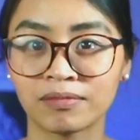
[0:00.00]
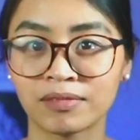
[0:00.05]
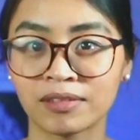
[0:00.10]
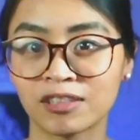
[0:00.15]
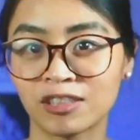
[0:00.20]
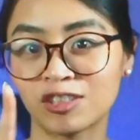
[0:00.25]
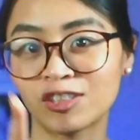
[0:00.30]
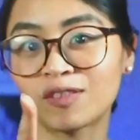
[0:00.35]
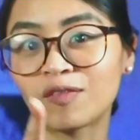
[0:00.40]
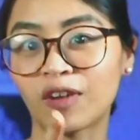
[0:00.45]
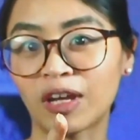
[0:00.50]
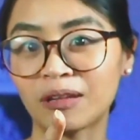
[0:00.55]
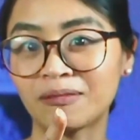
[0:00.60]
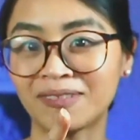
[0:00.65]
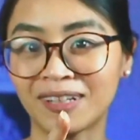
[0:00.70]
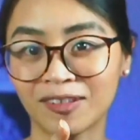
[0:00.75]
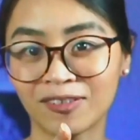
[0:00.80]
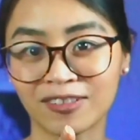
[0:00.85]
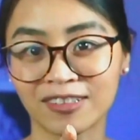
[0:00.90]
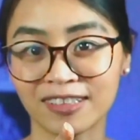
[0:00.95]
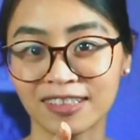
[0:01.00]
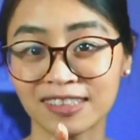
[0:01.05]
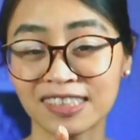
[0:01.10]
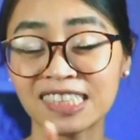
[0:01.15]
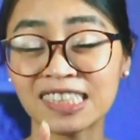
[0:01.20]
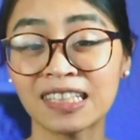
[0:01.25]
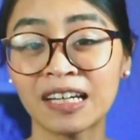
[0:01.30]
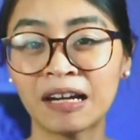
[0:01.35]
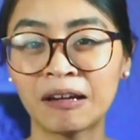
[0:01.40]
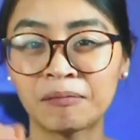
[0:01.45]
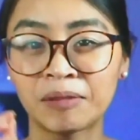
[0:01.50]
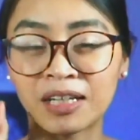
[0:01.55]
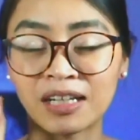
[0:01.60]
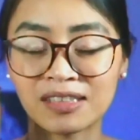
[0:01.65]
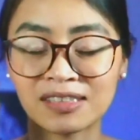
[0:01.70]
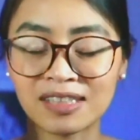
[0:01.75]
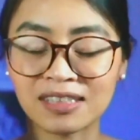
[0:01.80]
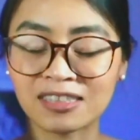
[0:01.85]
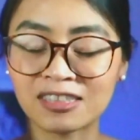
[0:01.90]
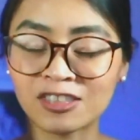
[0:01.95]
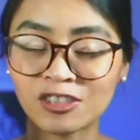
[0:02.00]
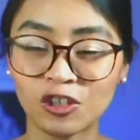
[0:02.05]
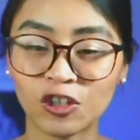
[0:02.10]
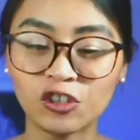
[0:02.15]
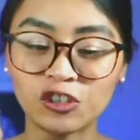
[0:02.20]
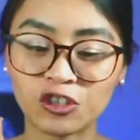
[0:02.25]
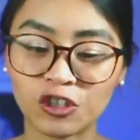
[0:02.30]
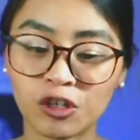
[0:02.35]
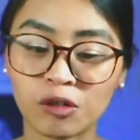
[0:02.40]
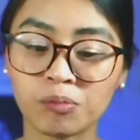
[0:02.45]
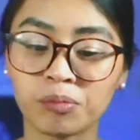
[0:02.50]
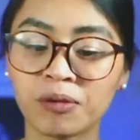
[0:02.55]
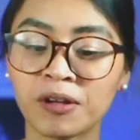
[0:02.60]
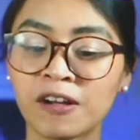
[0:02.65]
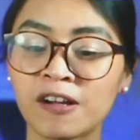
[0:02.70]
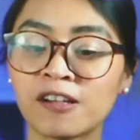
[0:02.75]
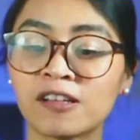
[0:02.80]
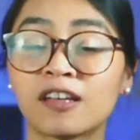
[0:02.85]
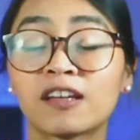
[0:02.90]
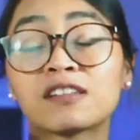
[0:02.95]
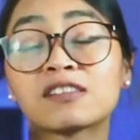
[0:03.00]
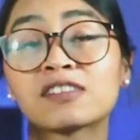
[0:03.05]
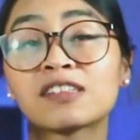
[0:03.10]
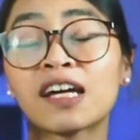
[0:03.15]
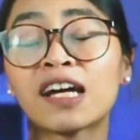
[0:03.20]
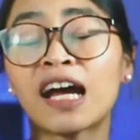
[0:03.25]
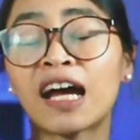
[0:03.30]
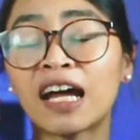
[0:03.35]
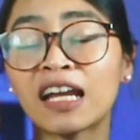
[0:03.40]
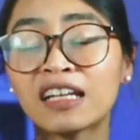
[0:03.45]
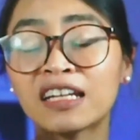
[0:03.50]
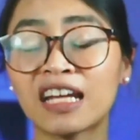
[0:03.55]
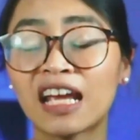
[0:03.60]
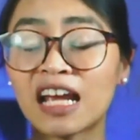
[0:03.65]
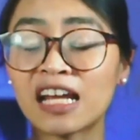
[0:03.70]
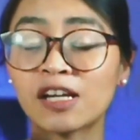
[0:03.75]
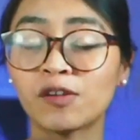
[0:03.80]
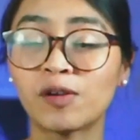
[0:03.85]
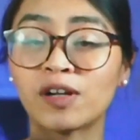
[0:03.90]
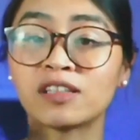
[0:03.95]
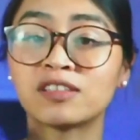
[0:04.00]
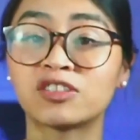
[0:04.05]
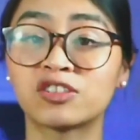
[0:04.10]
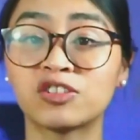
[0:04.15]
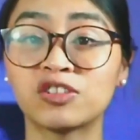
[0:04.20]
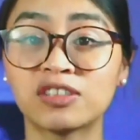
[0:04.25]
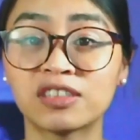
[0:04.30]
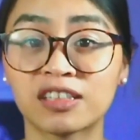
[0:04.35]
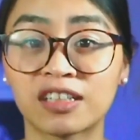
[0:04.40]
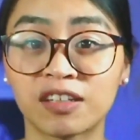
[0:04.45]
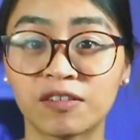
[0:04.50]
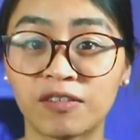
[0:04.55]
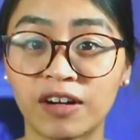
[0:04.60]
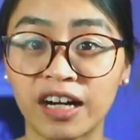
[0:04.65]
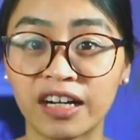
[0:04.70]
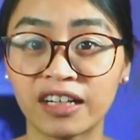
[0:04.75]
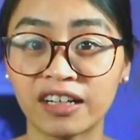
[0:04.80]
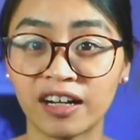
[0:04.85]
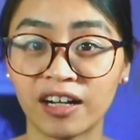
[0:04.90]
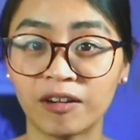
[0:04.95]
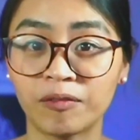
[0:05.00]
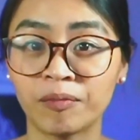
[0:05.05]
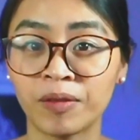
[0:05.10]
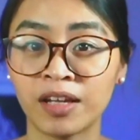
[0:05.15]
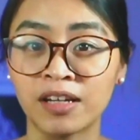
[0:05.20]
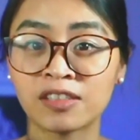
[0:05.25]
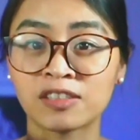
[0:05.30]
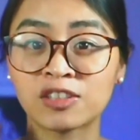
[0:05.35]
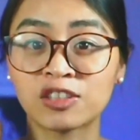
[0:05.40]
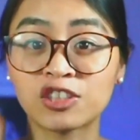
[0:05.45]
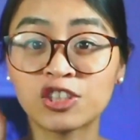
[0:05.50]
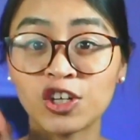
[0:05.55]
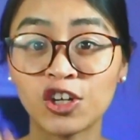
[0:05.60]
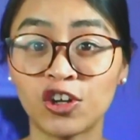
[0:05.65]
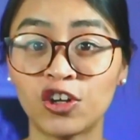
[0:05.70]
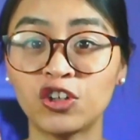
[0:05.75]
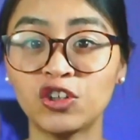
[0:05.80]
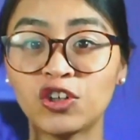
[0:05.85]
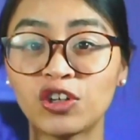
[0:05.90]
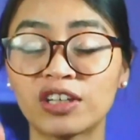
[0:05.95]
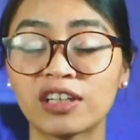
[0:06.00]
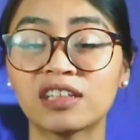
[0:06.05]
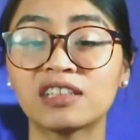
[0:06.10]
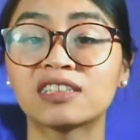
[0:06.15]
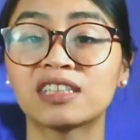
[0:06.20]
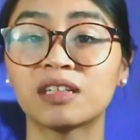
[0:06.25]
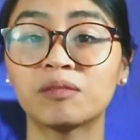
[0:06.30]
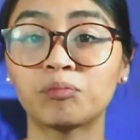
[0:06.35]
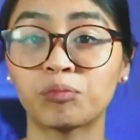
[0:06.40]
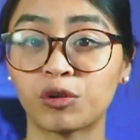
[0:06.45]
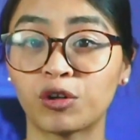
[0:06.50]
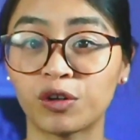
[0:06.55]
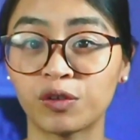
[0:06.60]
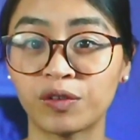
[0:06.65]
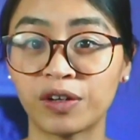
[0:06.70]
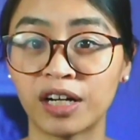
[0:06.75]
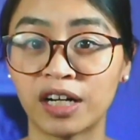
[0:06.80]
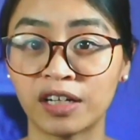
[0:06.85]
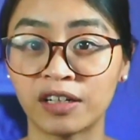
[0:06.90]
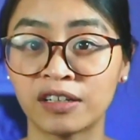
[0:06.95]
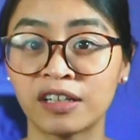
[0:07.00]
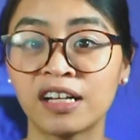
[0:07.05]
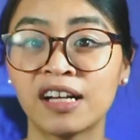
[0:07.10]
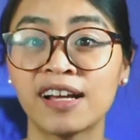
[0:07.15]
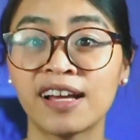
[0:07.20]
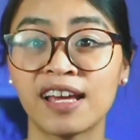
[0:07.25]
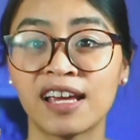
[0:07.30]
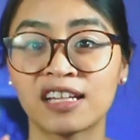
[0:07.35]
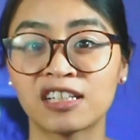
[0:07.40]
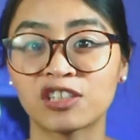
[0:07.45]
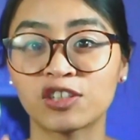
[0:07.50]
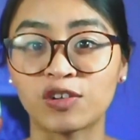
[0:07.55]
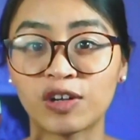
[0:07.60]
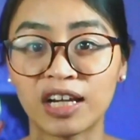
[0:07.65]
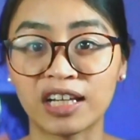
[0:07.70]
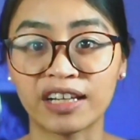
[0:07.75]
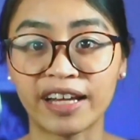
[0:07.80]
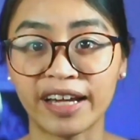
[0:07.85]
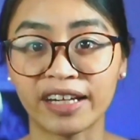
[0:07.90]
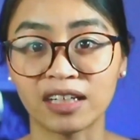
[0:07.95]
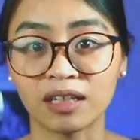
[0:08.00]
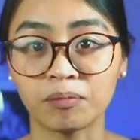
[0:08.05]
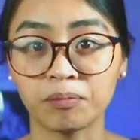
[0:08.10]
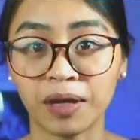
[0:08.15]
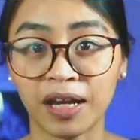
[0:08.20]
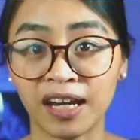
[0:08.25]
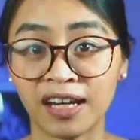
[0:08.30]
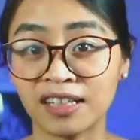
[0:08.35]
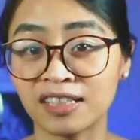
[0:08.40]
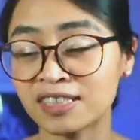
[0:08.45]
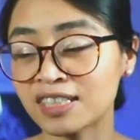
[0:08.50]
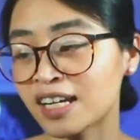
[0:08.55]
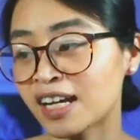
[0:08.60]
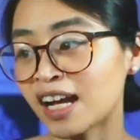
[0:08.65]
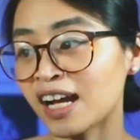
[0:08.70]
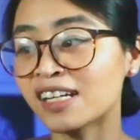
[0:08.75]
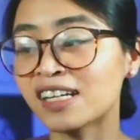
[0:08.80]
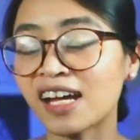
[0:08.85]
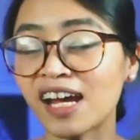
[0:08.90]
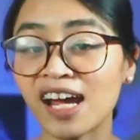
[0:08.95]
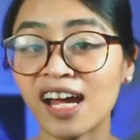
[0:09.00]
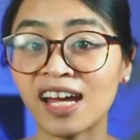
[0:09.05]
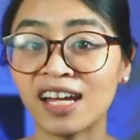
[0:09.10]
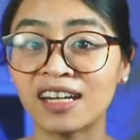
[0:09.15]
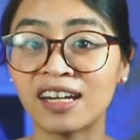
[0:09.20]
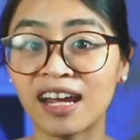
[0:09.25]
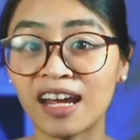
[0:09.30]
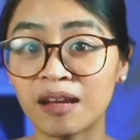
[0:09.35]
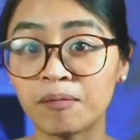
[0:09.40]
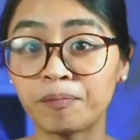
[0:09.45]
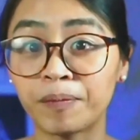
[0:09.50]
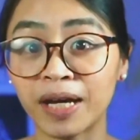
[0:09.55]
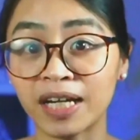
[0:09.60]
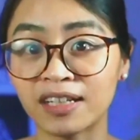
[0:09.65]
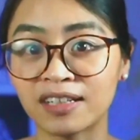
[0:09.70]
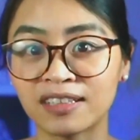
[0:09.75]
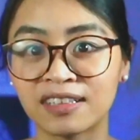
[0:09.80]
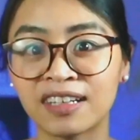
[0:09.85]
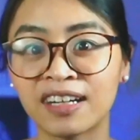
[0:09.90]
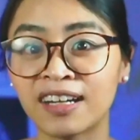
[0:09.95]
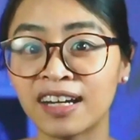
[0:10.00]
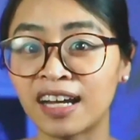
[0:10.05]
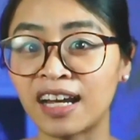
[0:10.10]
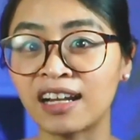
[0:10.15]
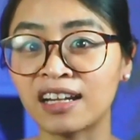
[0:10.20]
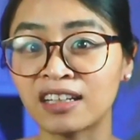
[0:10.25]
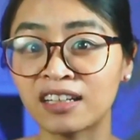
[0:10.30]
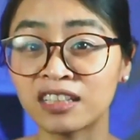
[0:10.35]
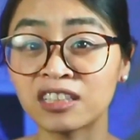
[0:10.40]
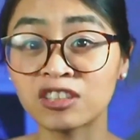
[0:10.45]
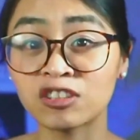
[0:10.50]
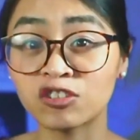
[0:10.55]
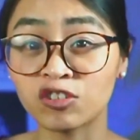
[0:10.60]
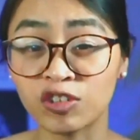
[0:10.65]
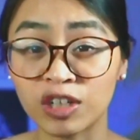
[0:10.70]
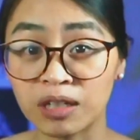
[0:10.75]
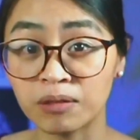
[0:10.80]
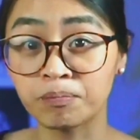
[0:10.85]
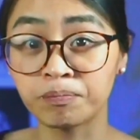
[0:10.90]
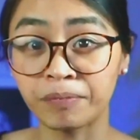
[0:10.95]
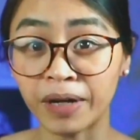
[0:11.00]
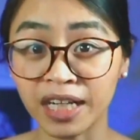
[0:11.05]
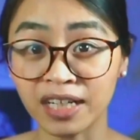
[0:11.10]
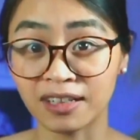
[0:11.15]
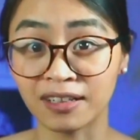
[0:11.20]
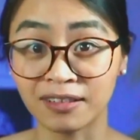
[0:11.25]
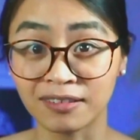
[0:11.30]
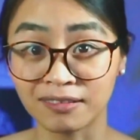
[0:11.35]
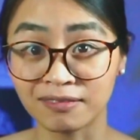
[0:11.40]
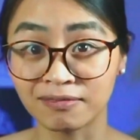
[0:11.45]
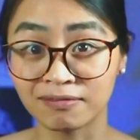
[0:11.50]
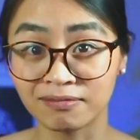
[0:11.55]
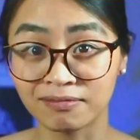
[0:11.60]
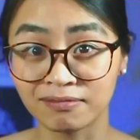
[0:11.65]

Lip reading: You should thank me for this. because it's so dope that hardly anyone's using it right now. So turn your LinkedIn profile into a landing page and add a button, a LinkTree button.